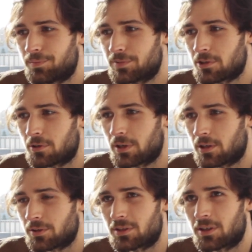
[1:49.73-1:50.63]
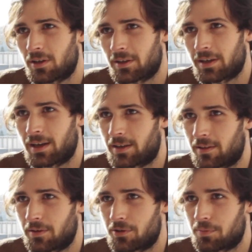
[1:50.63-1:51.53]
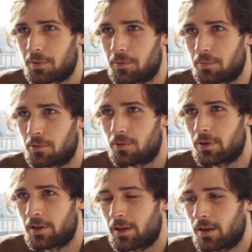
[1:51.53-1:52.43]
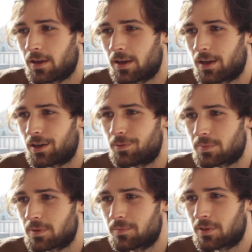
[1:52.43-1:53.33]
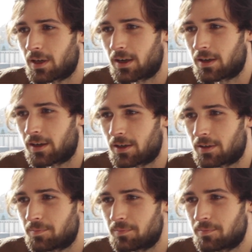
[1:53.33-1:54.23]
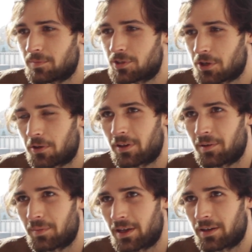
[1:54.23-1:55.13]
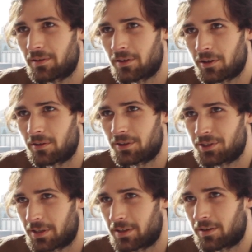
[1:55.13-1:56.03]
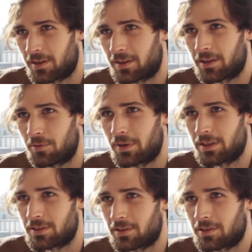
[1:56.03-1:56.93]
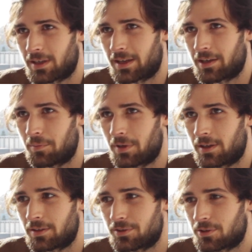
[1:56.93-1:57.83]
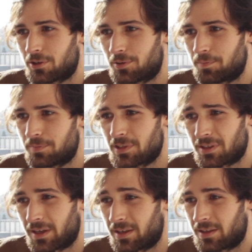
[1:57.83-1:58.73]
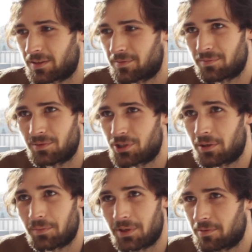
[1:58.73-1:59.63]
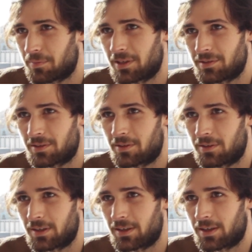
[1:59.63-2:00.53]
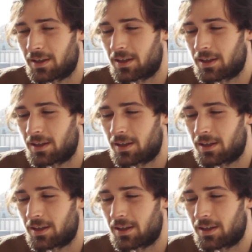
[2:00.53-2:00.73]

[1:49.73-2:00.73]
so, you know, just contacting those people, kind of gotta show them that you're legit and not gonna waste their time, and so just kind of jumped in, basically.